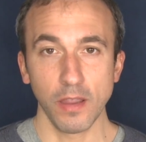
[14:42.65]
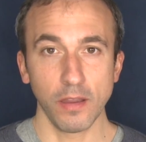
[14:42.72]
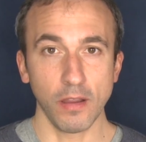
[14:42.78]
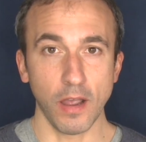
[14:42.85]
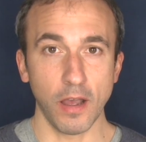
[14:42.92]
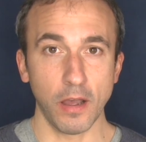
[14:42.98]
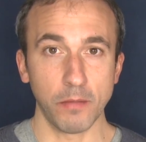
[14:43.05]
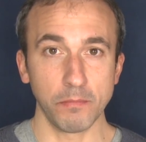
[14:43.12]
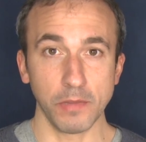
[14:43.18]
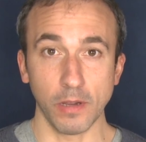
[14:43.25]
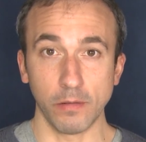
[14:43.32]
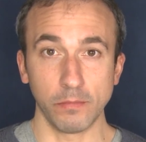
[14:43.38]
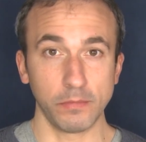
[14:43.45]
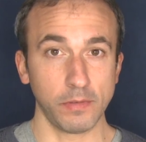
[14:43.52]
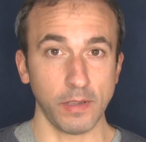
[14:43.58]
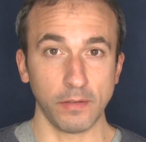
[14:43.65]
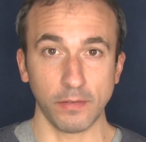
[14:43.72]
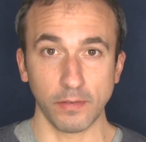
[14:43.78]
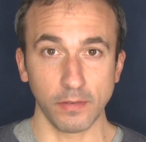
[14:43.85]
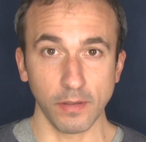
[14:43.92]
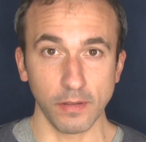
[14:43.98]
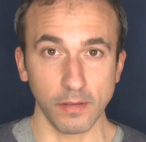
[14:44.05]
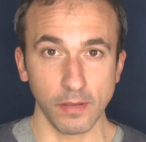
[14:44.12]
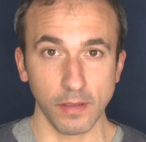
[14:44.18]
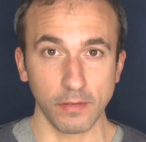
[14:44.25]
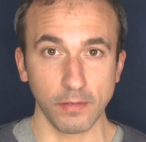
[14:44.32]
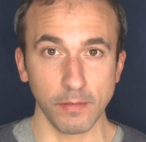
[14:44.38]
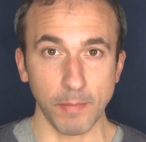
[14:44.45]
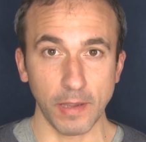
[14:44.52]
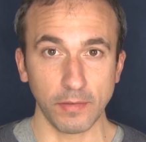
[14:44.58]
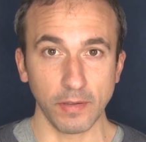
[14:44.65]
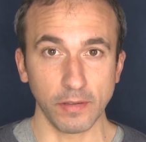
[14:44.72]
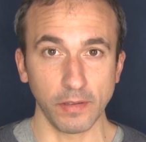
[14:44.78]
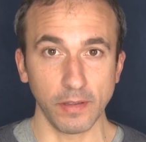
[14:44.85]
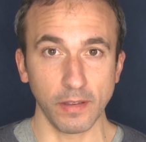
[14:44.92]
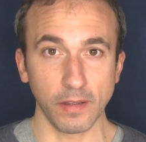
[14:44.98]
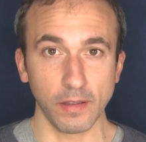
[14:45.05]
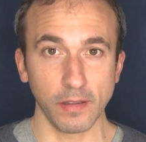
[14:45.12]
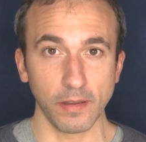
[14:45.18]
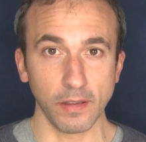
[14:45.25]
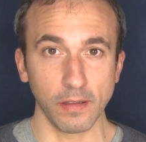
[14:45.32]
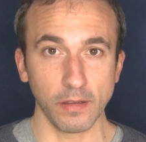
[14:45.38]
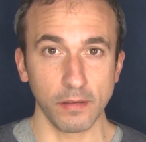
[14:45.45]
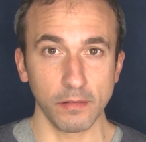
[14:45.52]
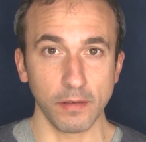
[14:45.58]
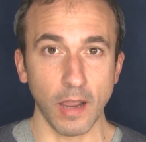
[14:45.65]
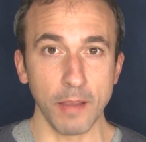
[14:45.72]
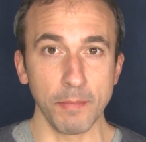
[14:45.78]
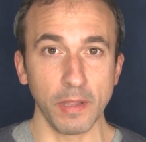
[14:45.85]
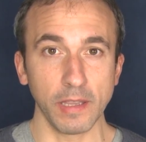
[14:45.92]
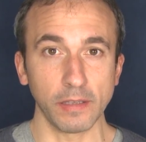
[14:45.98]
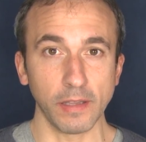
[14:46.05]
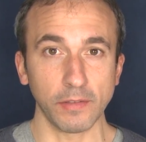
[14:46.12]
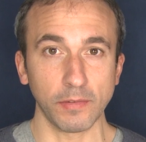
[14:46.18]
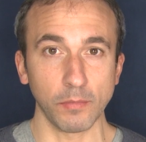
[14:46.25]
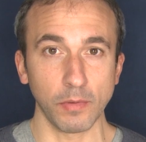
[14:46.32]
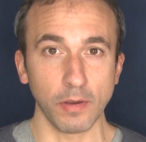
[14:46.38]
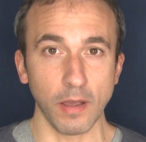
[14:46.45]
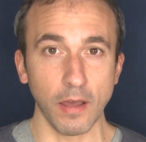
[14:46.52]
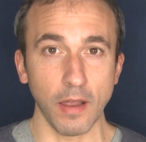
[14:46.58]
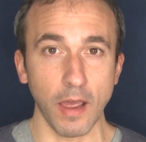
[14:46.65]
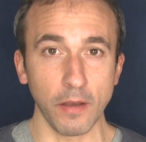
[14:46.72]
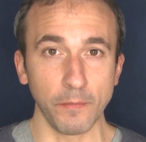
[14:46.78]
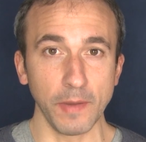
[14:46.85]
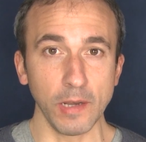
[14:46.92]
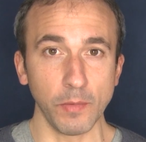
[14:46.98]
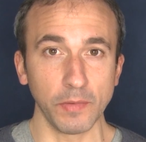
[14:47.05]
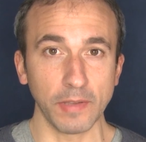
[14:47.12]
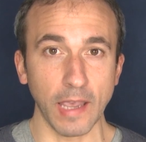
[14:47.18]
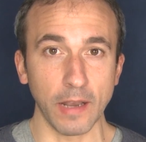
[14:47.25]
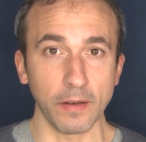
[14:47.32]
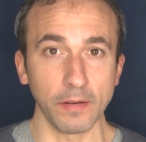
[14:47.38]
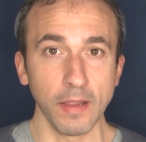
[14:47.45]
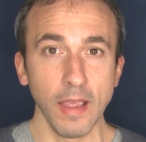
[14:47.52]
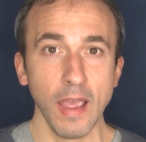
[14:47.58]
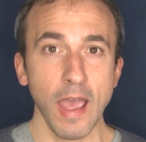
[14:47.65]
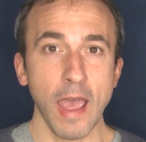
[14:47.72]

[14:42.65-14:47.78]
that's basically $9 million less than what Ottavino is getting.